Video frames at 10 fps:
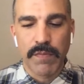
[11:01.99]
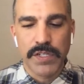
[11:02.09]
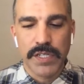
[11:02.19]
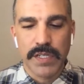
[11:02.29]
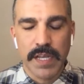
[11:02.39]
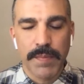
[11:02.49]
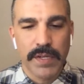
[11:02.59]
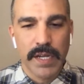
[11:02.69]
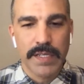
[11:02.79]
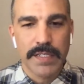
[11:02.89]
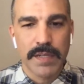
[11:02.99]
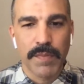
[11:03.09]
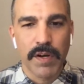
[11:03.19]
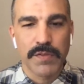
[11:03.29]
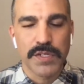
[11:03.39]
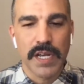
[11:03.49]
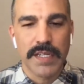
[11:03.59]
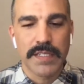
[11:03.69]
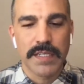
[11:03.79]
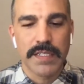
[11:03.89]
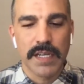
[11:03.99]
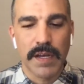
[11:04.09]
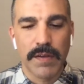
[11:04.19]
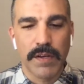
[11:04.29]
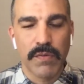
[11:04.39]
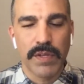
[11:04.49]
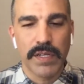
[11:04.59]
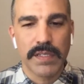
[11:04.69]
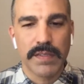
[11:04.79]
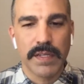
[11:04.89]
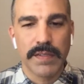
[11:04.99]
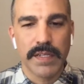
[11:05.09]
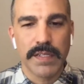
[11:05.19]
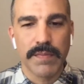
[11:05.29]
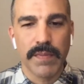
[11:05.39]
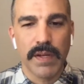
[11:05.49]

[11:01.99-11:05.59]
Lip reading: which is Sample Analysis of Mars, which has this, really does a